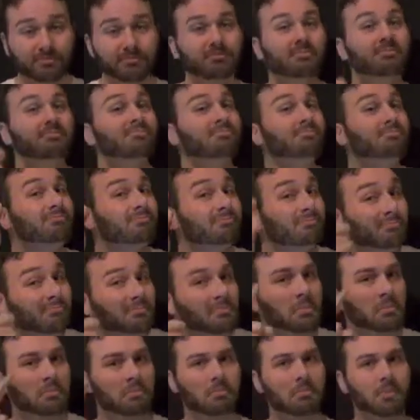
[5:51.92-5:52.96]
to learn how
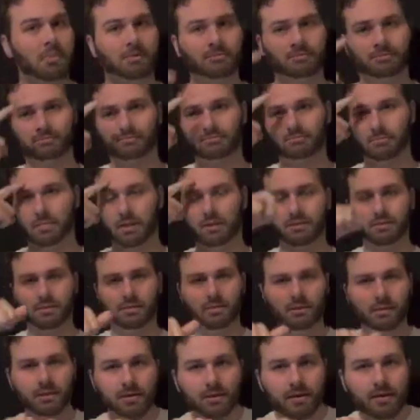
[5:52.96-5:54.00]
to be more mindful. That's
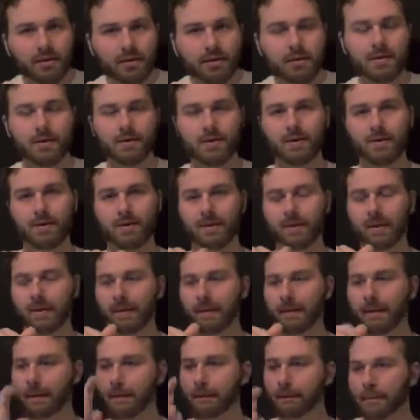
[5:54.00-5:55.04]
essentially what meditation
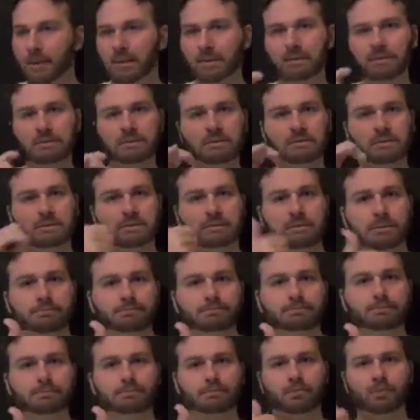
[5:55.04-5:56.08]
is. It's
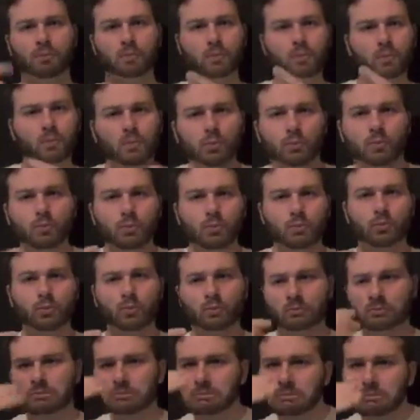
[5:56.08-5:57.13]
familiarising ourselves with the
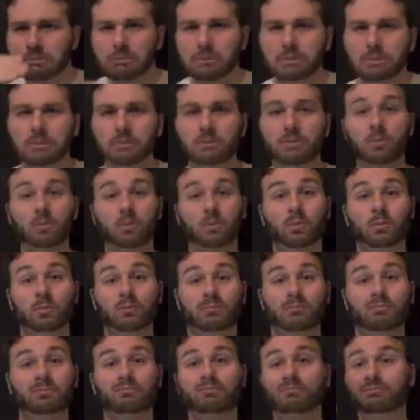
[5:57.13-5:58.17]
present moment.
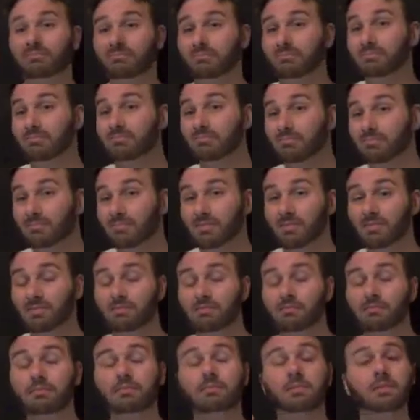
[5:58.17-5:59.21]
But we also need to know how
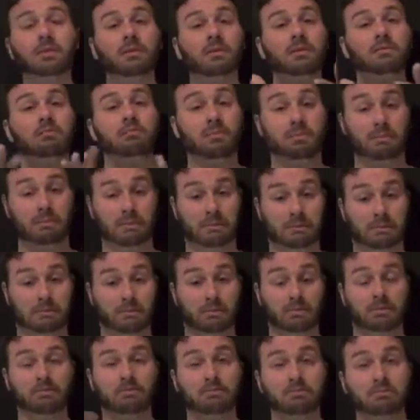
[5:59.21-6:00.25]
to approach it
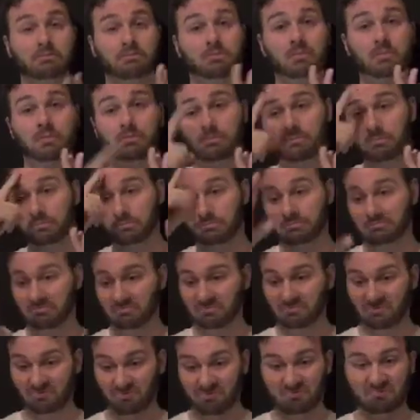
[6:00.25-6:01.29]
in the right way to
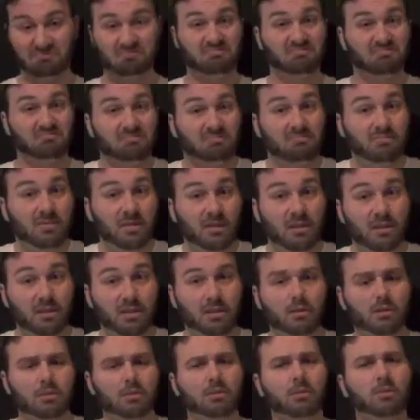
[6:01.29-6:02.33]
get the best from it.
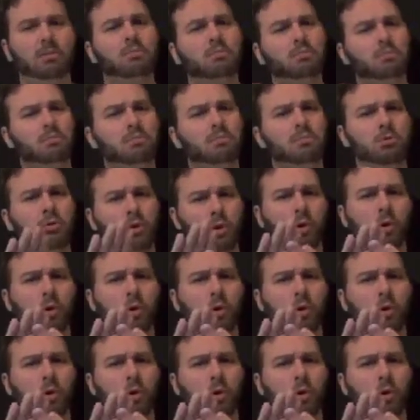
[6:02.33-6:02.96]
And